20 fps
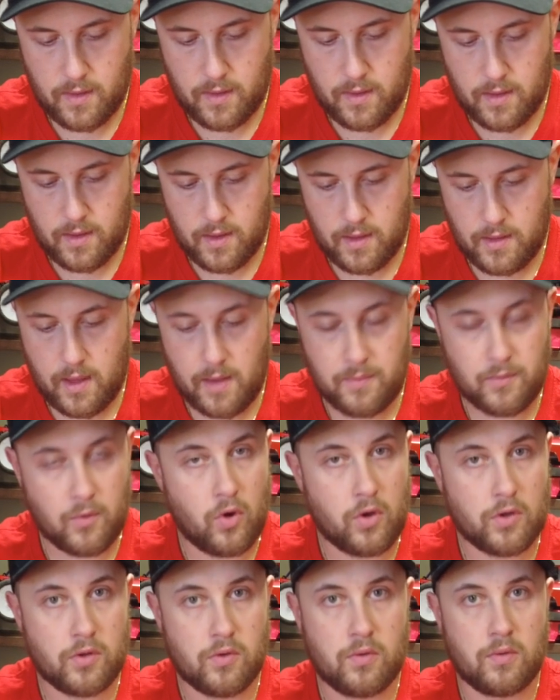and I'm
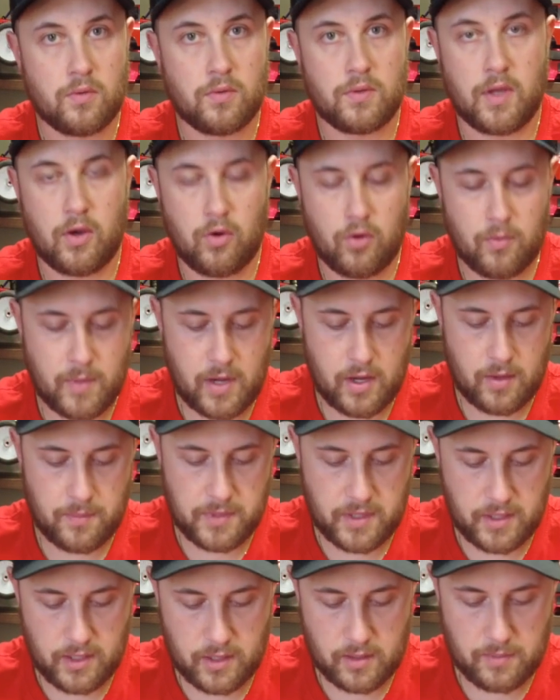going to tell you my
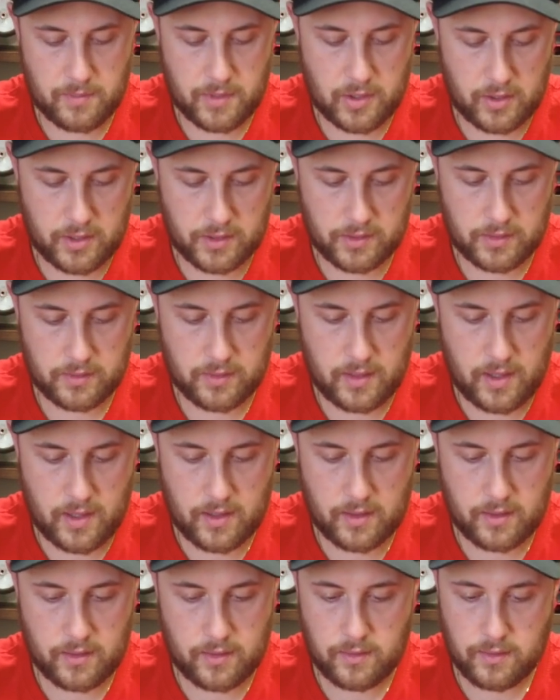opinion about it.
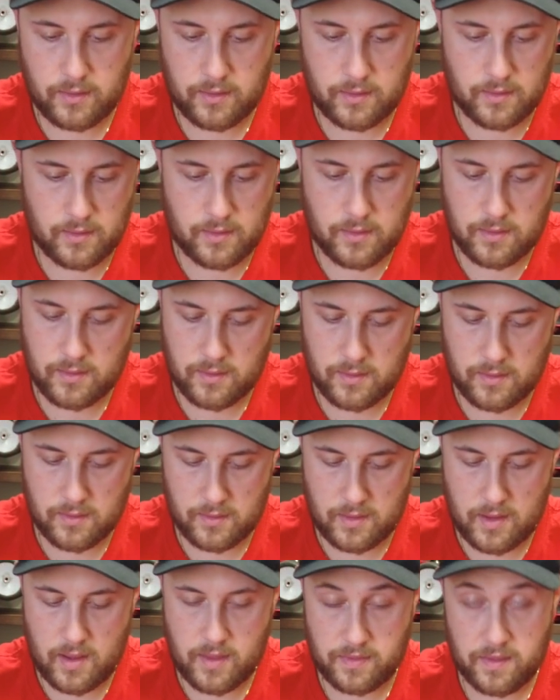I
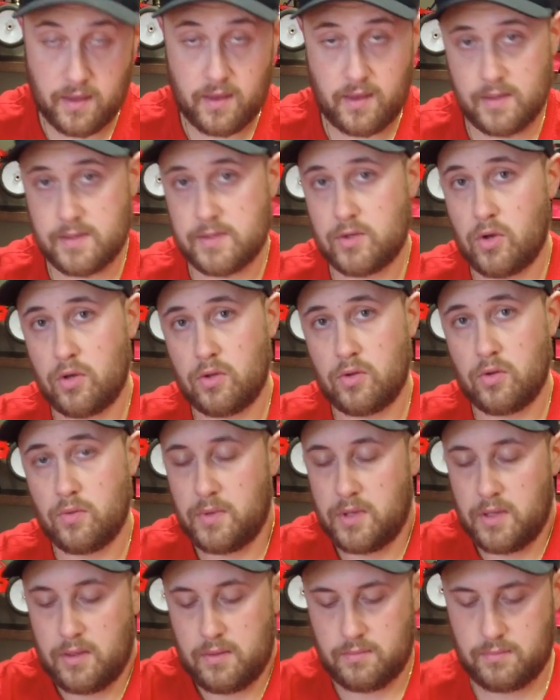think it's going to
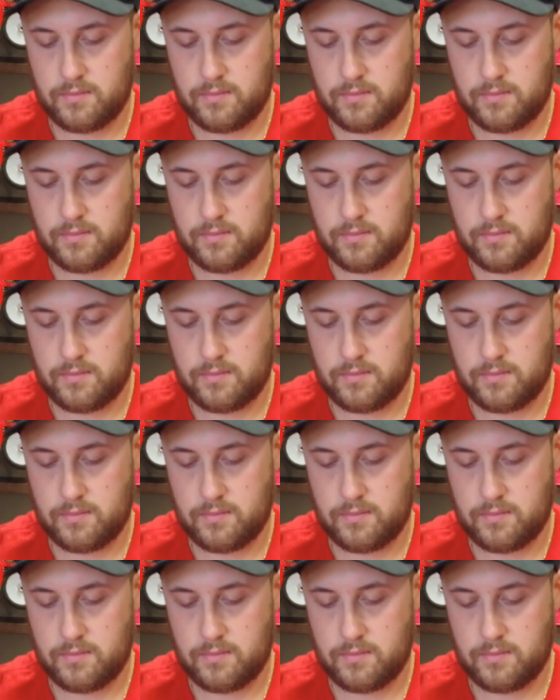be